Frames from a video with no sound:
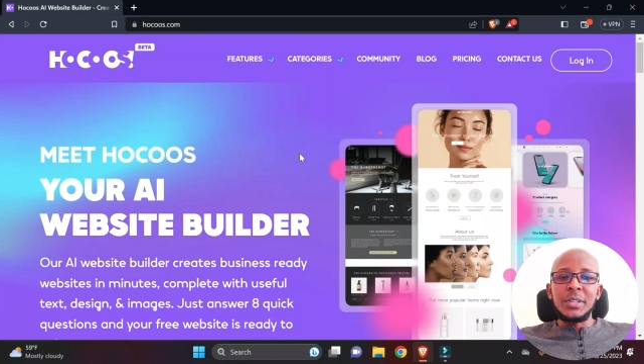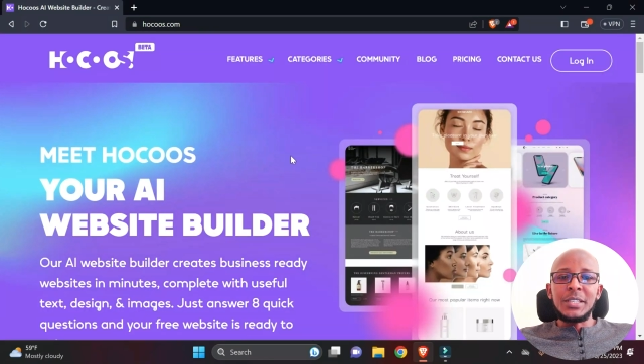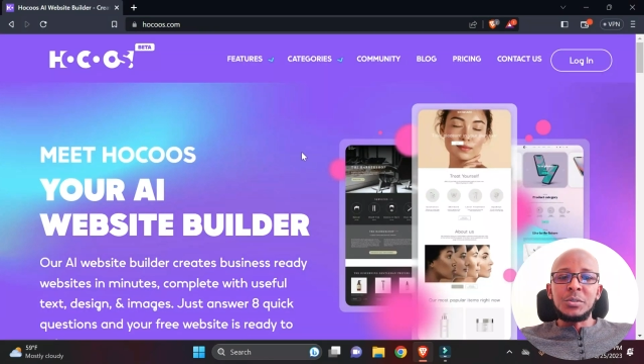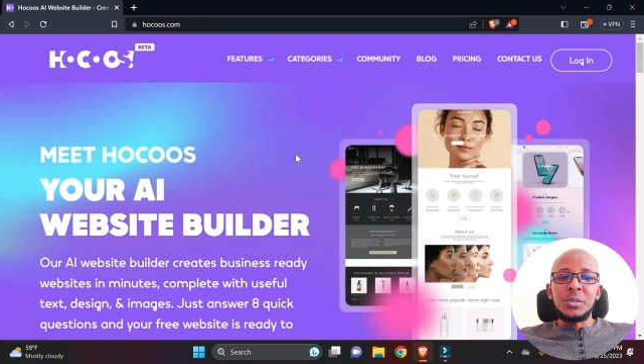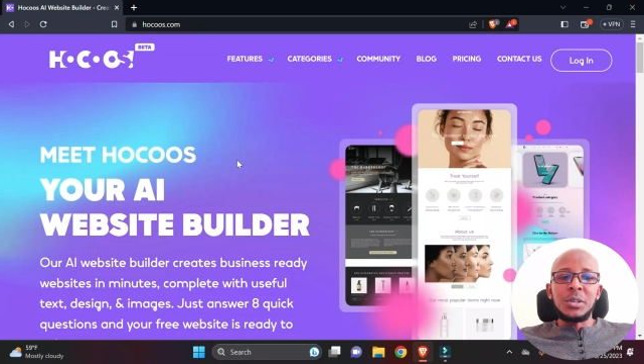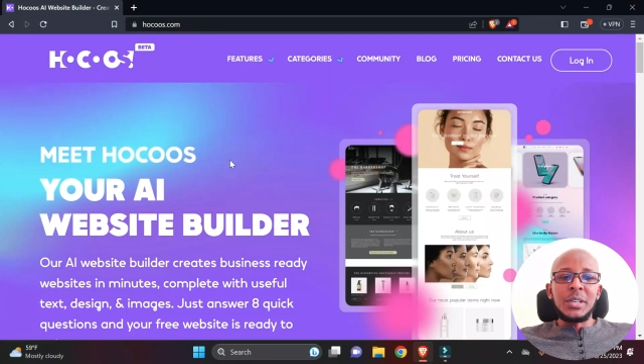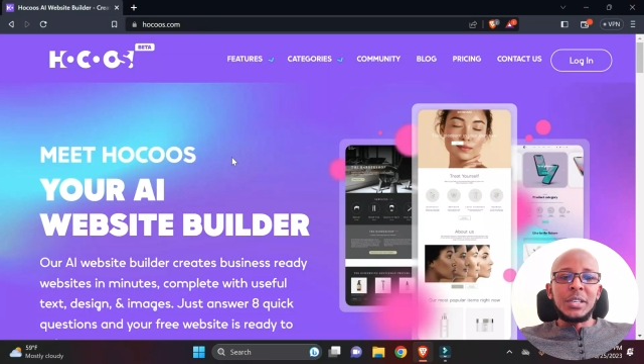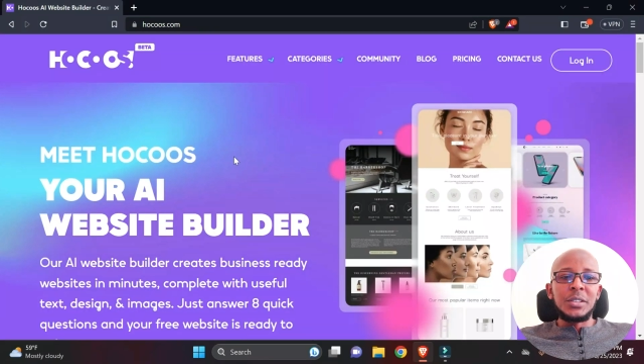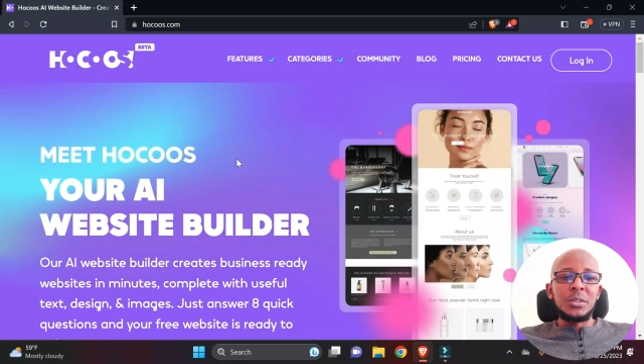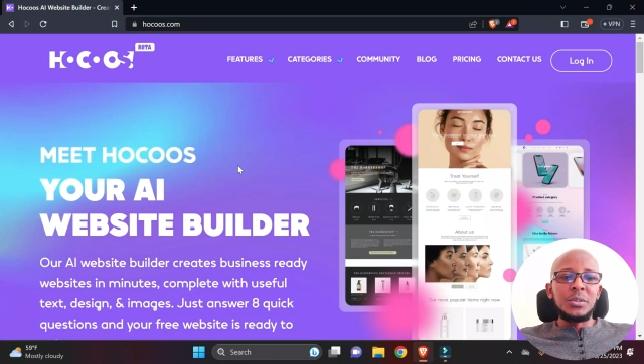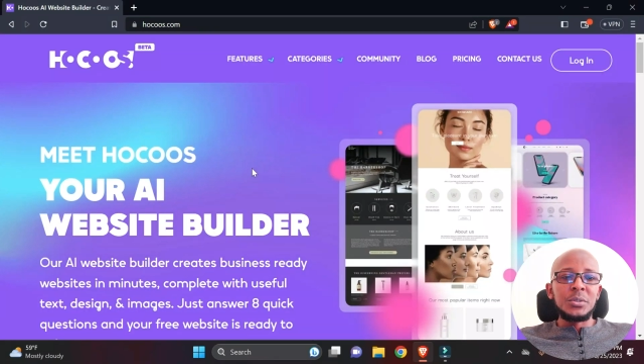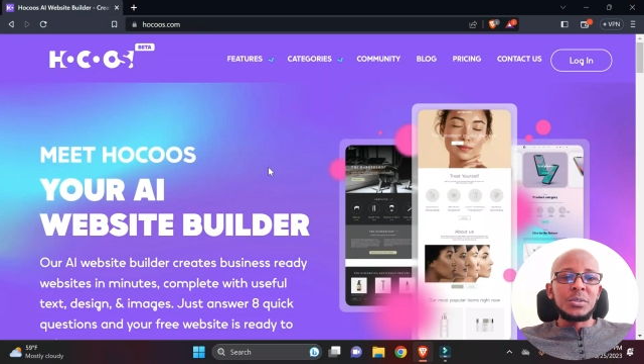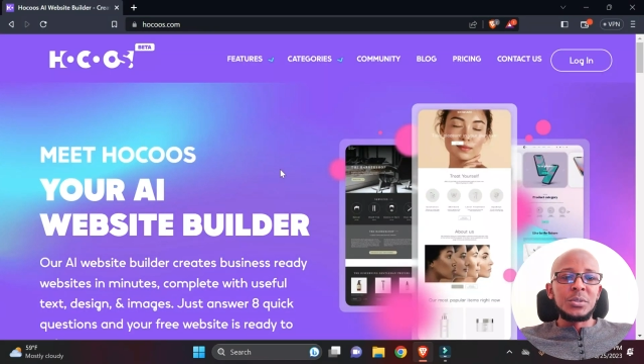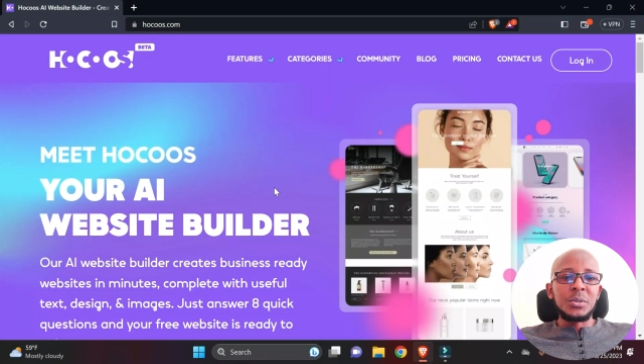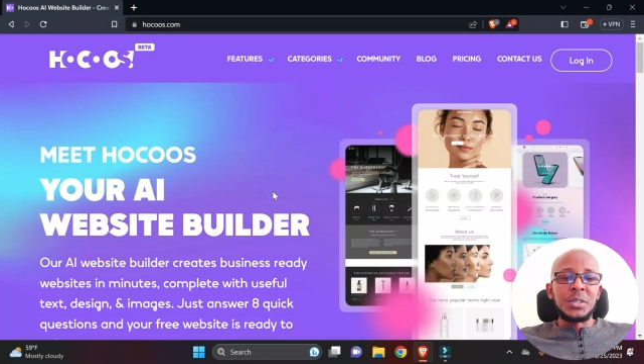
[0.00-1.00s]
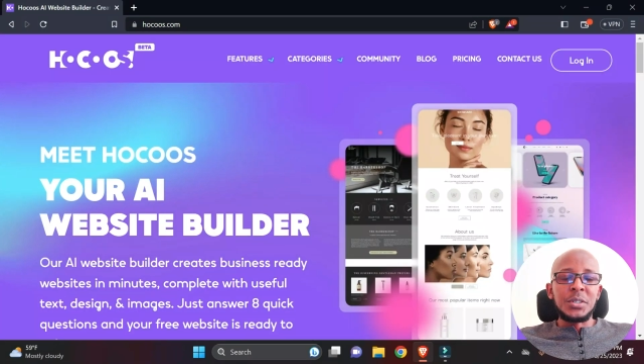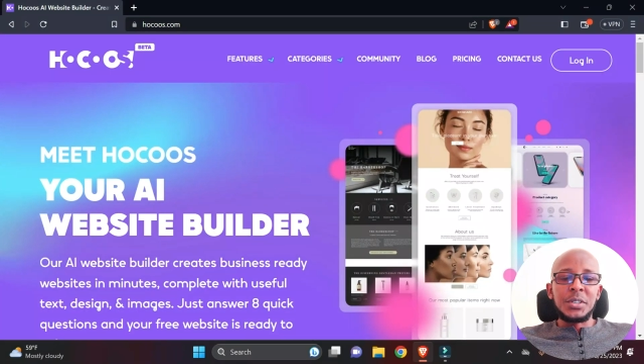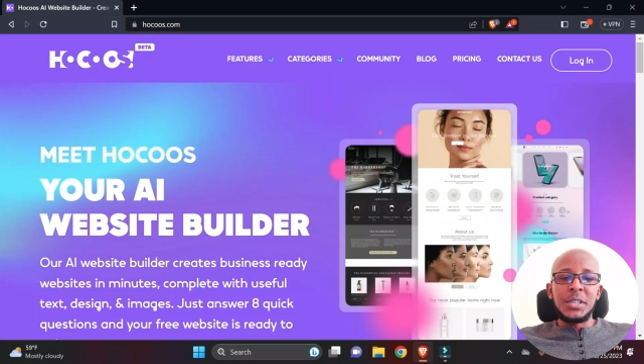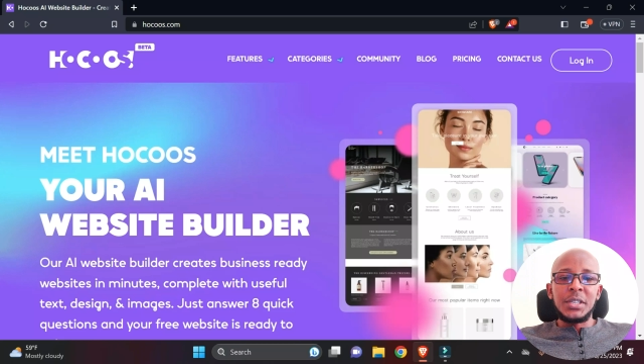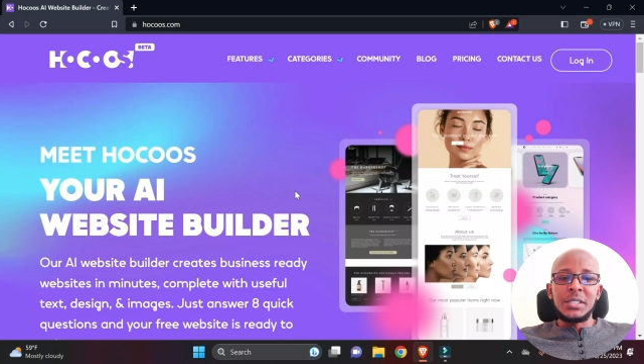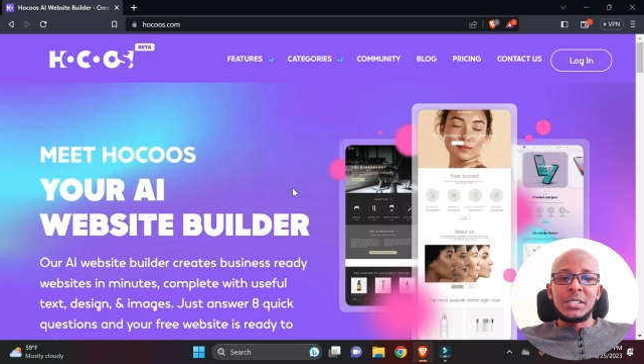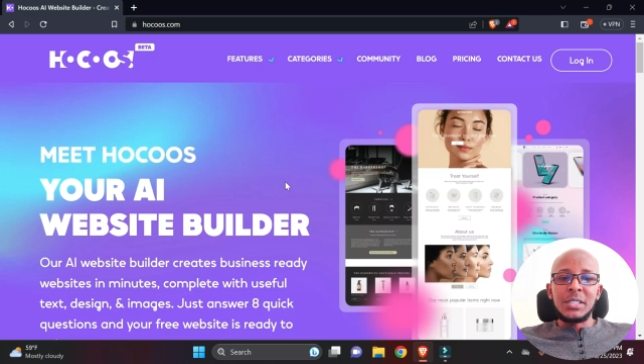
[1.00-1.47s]
that we're going to use to
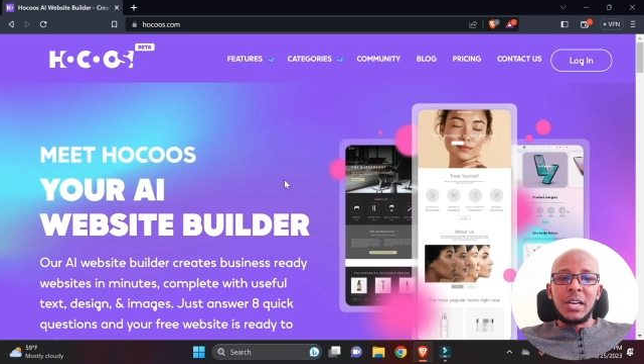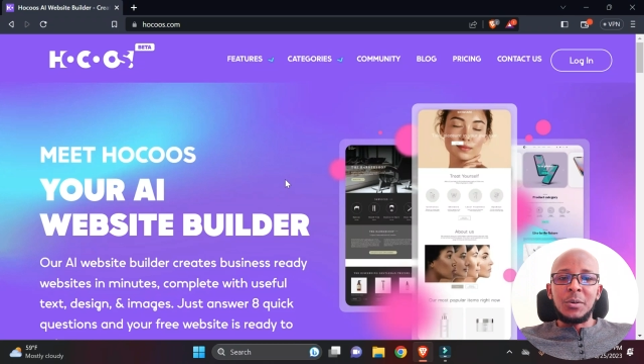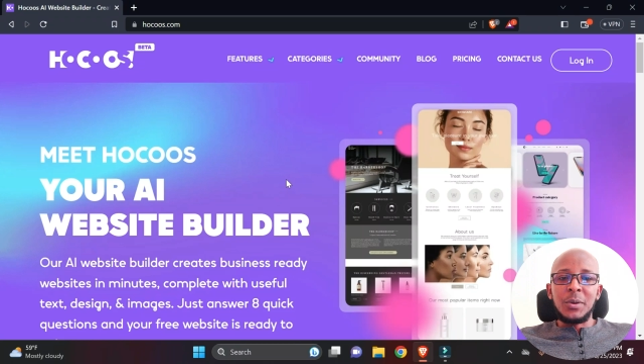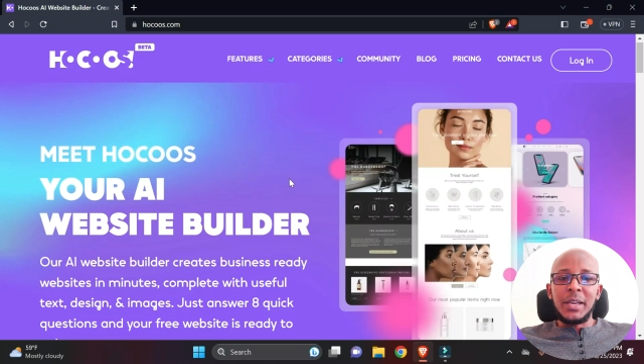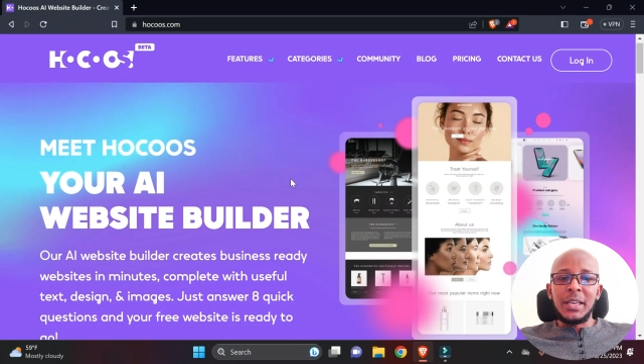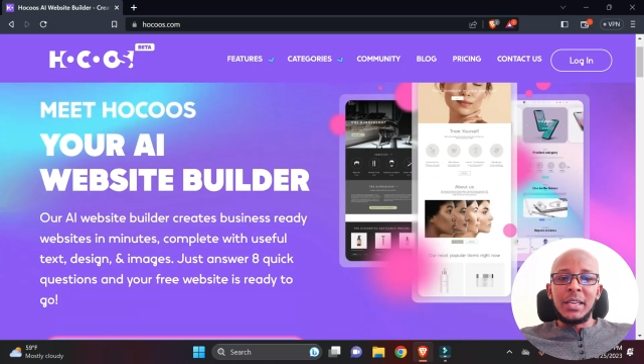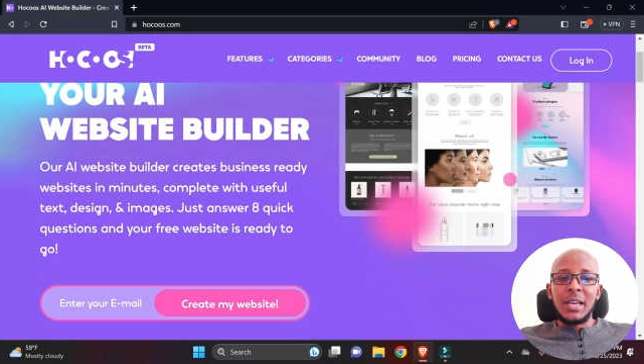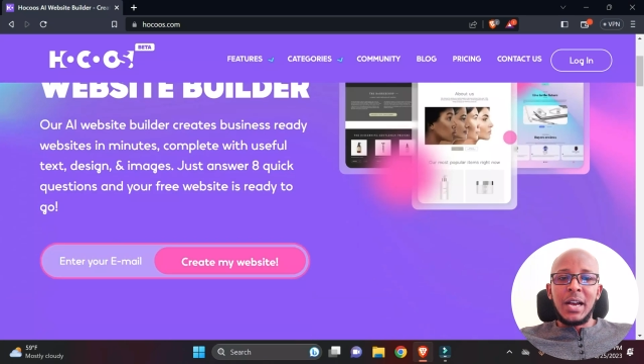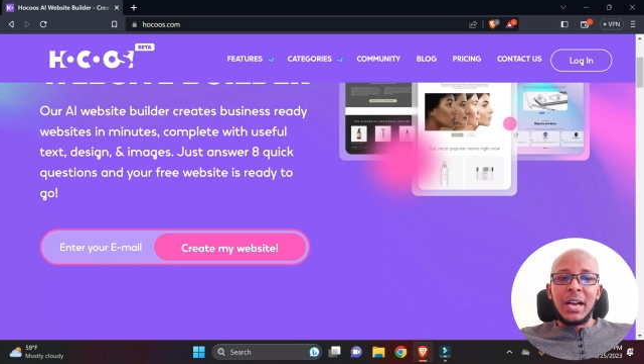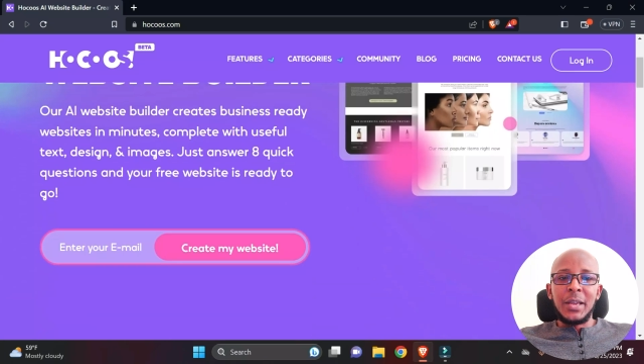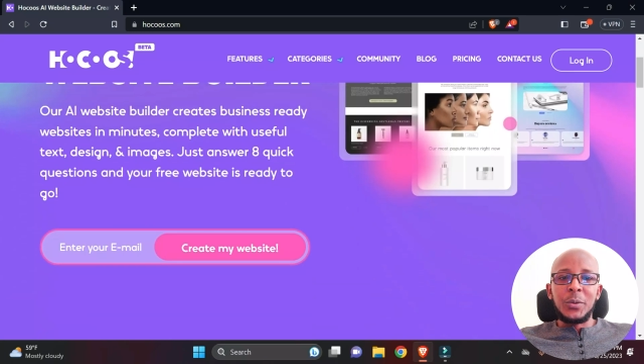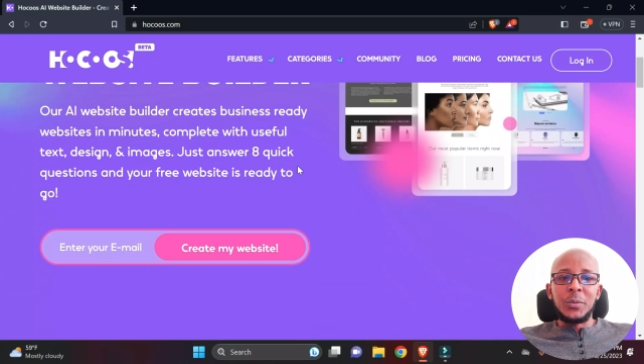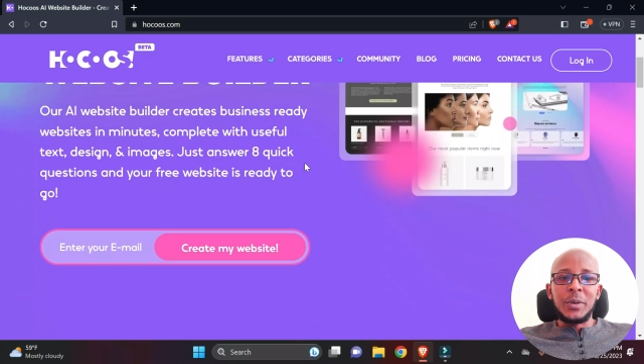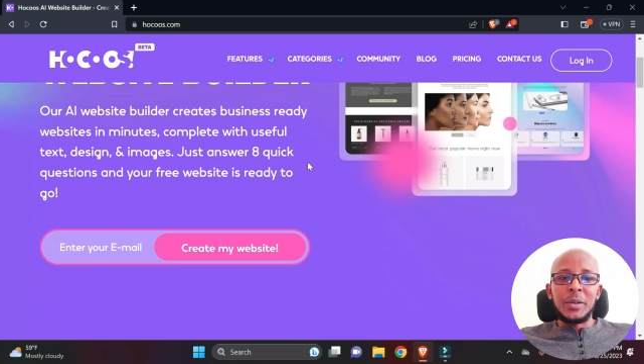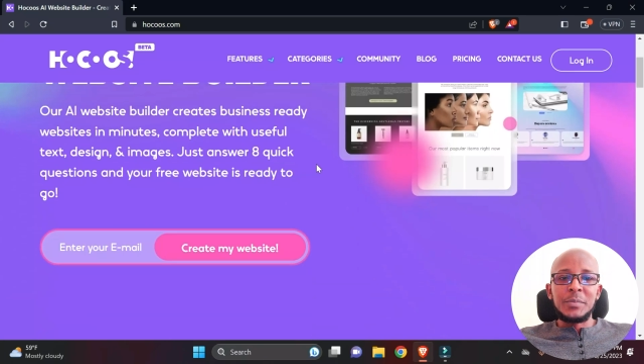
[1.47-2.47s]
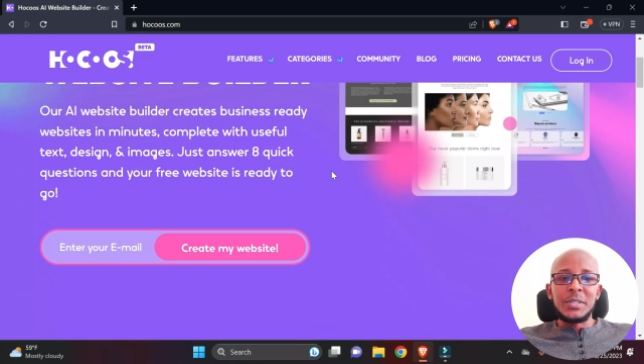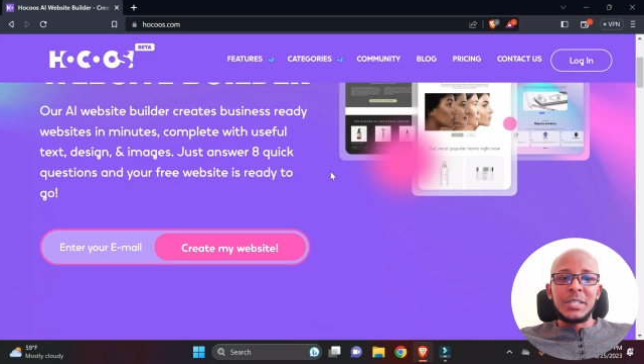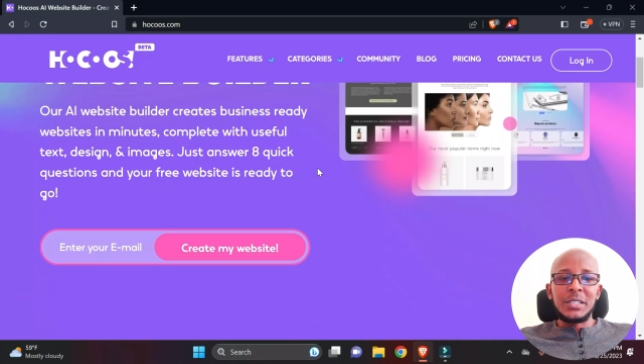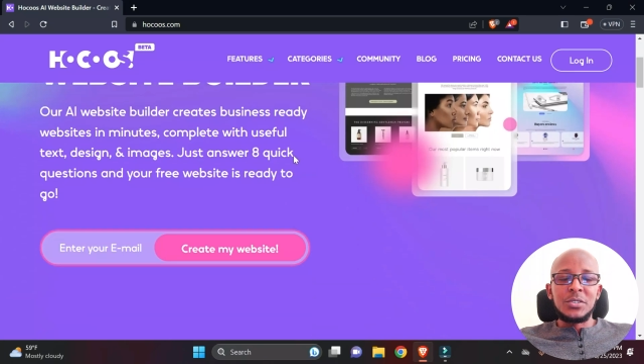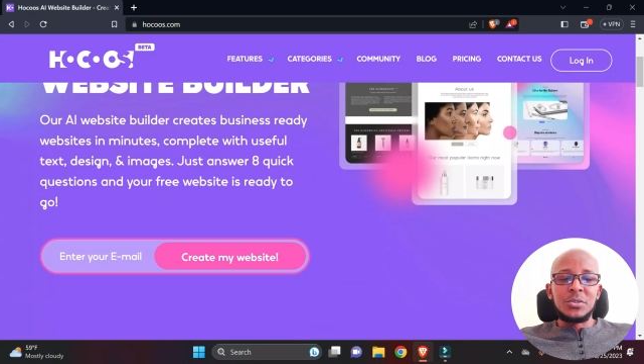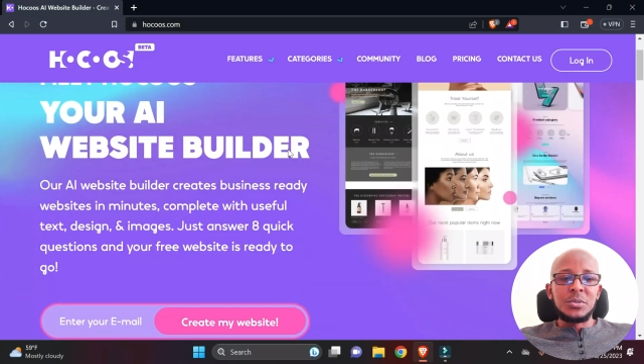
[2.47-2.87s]
create our AI website.